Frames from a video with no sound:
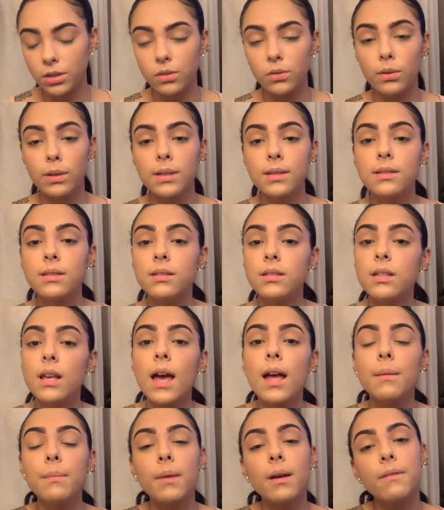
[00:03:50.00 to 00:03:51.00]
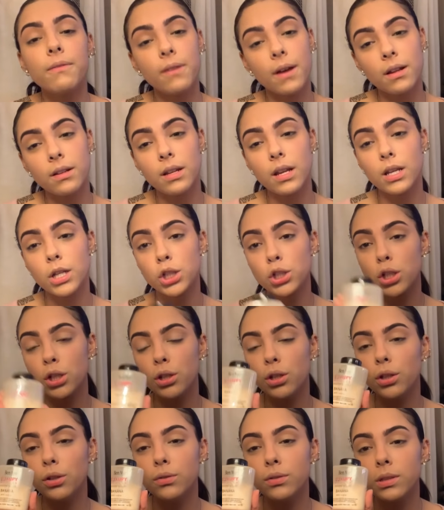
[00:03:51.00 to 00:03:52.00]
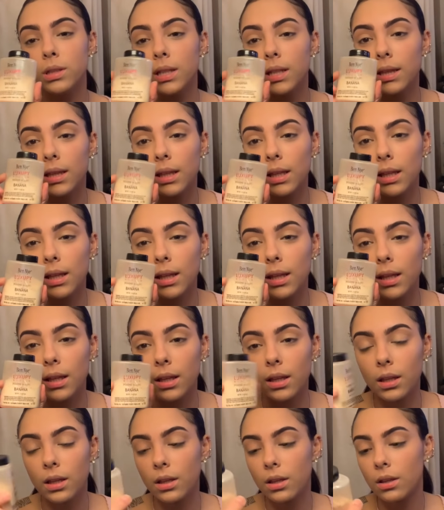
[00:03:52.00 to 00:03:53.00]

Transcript: do is set my foundation using the